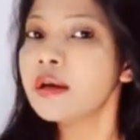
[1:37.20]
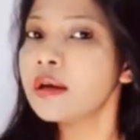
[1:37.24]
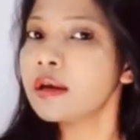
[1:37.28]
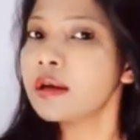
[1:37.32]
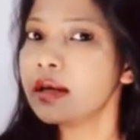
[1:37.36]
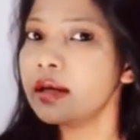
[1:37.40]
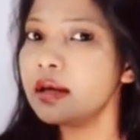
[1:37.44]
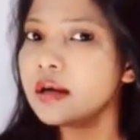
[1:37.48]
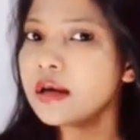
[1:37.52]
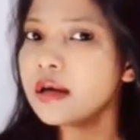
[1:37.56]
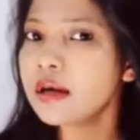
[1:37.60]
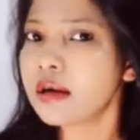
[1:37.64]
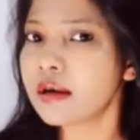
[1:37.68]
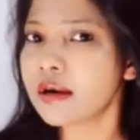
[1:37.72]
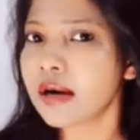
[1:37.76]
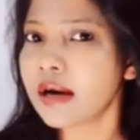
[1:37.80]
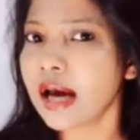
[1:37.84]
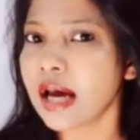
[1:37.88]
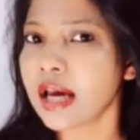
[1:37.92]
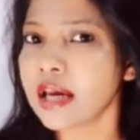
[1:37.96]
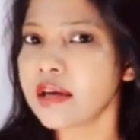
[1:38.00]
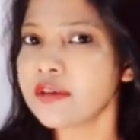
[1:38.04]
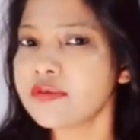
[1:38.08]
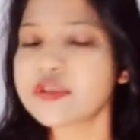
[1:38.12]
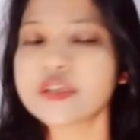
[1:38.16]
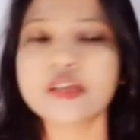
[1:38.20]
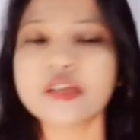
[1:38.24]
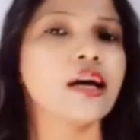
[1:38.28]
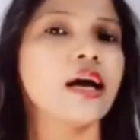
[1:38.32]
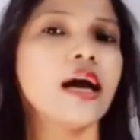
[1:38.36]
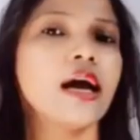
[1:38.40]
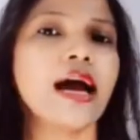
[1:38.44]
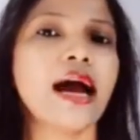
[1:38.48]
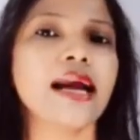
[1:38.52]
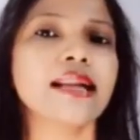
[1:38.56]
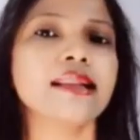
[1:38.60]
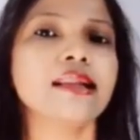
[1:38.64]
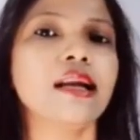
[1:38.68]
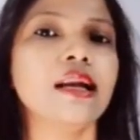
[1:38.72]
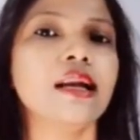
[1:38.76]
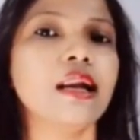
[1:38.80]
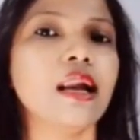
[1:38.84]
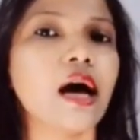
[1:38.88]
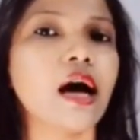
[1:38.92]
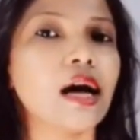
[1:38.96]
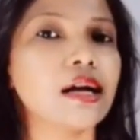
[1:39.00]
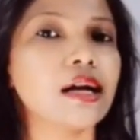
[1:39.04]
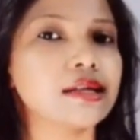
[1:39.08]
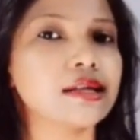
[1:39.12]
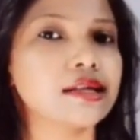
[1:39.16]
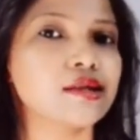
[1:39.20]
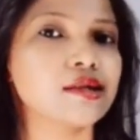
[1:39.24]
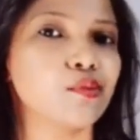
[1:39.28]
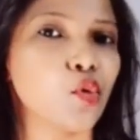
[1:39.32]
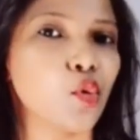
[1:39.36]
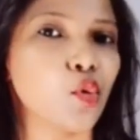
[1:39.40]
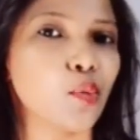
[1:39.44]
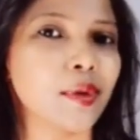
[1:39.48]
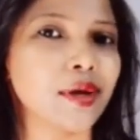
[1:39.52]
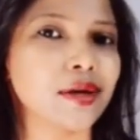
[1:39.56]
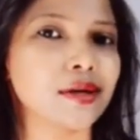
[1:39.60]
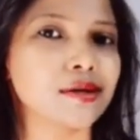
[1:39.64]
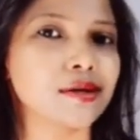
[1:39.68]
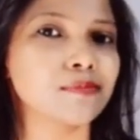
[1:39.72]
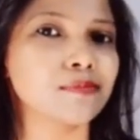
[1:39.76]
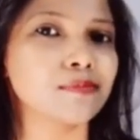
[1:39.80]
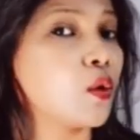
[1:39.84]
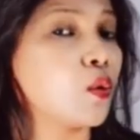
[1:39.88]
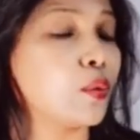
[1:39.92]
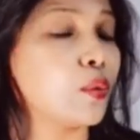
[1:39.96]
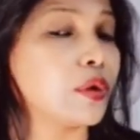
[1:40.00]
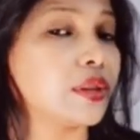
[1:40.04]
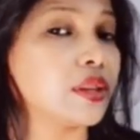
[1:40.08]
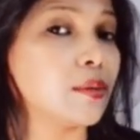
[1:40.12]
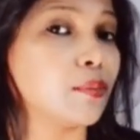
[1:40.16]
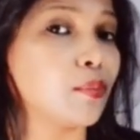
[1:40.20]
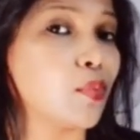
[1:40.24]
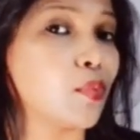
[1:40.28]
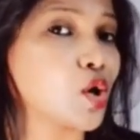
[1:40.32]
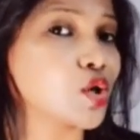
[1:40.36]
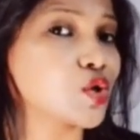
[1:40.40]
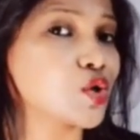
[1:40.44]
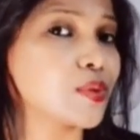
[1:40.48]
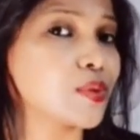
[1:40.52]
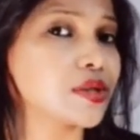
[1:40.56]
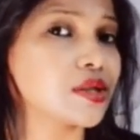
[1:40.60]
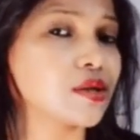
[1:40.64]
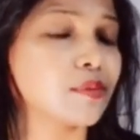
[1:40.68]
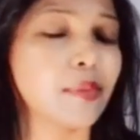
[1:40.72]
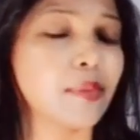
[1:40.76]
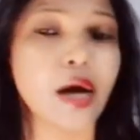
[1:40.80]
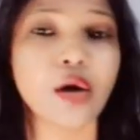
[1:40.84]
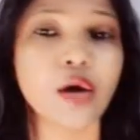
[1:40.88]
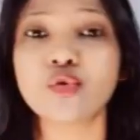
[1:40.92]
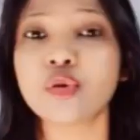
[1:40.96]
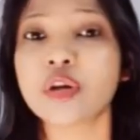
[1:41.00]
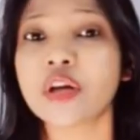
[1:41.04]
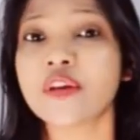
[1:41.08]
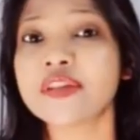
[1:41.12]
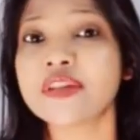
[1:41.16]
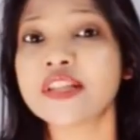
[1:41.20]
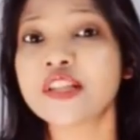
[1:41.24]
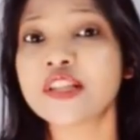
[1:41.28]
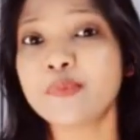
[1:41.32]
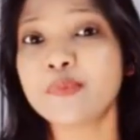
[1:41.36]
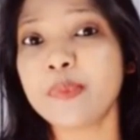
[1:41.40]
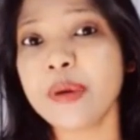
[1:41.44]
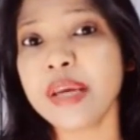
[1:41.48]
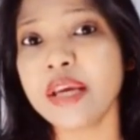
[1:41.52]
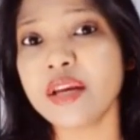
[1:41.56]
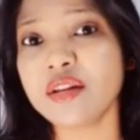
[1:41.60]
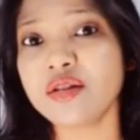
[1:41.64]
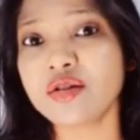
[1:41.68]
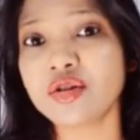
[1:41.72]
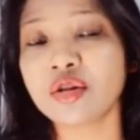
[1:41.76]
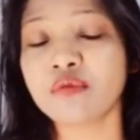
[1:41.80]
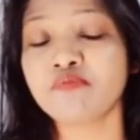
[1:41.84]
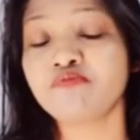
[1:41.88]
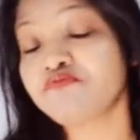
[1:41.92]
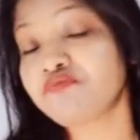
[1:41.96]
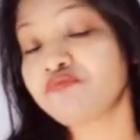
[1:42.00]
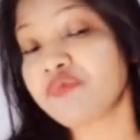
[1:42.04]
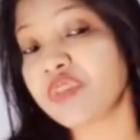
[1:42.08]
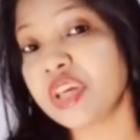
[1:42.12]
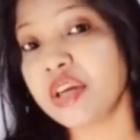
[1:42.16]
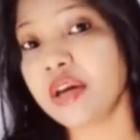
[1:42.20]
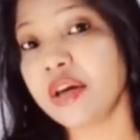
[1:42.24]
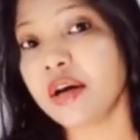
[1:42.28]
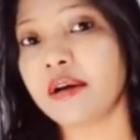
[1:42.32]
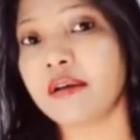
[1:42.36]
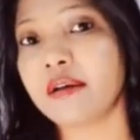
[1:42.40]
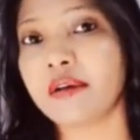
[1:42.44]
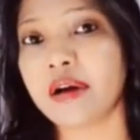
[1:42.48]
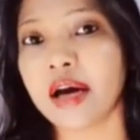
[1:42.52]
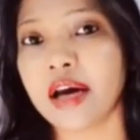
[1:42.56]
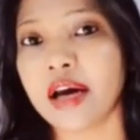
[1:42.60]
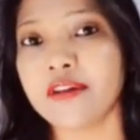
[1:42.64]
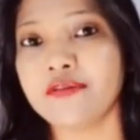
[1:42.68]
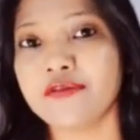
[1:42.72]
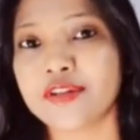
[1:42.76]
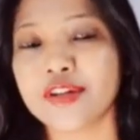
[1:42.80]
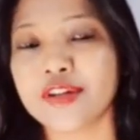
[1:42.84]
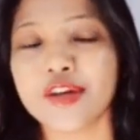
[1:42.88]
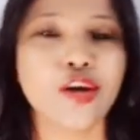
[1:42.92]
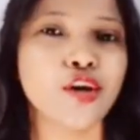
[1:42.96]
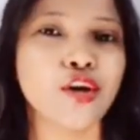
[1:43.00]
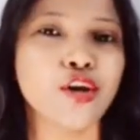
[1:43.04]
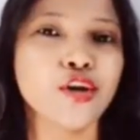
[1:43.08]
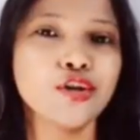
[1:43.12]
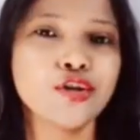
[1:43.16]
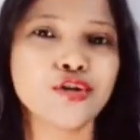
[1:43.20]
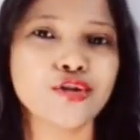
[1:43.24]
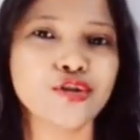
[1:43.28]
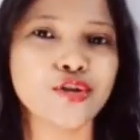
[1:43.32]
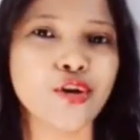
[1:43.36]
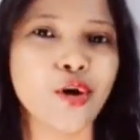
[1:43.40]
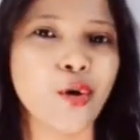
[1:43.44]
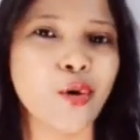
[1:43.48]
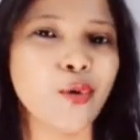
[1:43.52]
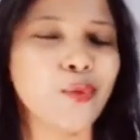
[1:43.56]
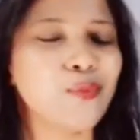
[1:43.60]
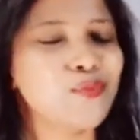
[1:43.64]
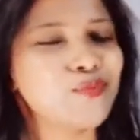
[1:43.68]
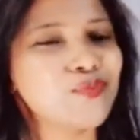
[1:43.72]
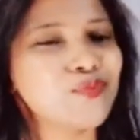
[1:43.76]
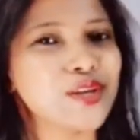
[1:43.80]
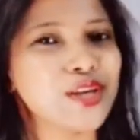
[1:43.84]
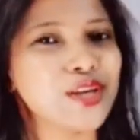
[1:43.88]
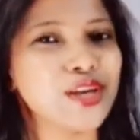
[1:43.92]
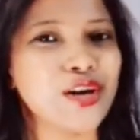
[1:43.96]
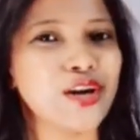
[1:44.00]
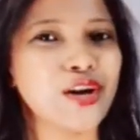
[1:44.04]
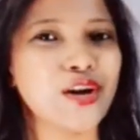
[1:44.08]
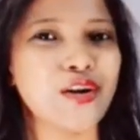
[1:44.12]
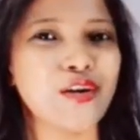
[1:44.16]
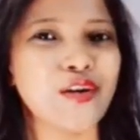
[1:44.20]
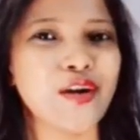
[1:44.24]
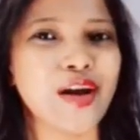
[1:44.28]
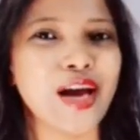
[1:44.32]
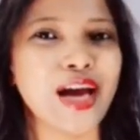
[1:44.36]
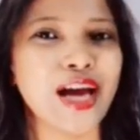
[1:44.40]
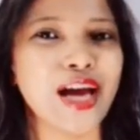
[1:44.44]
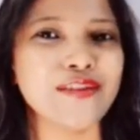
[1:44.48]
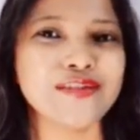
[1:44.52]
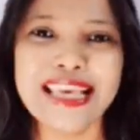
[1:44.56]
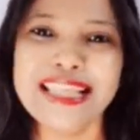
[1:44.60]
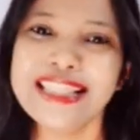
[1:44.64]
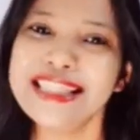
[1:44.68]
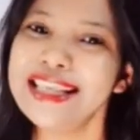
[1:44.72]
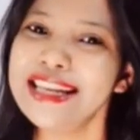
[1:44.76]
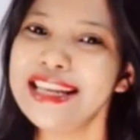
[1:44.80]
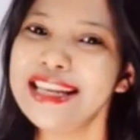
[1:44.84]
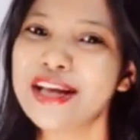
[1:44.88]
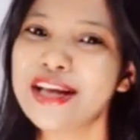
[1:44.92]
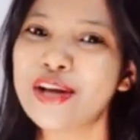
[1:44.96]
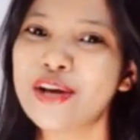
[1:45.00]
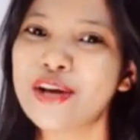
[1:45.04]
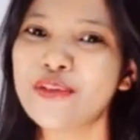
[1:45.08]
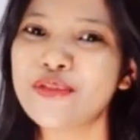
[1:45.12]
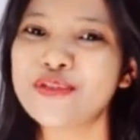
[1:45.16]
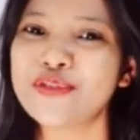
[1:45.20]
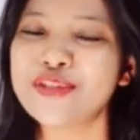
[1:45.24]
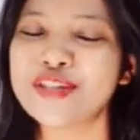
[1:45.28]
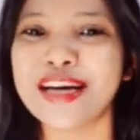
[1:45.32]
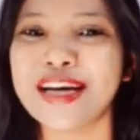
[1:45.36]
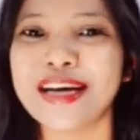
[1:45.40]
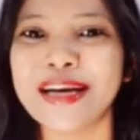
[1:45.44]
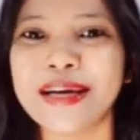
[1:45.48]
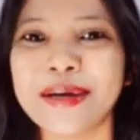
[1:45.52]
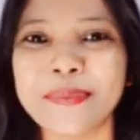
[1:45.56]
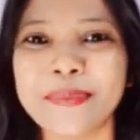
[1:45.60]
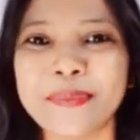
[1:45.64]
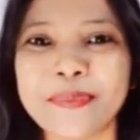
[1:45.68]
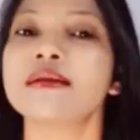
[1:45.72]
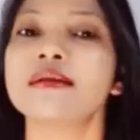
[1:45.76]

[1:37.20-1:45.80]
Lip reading: He arrived at the last moment. When the boss was about to give a speech, he arrived. So he arrived in the nick of time.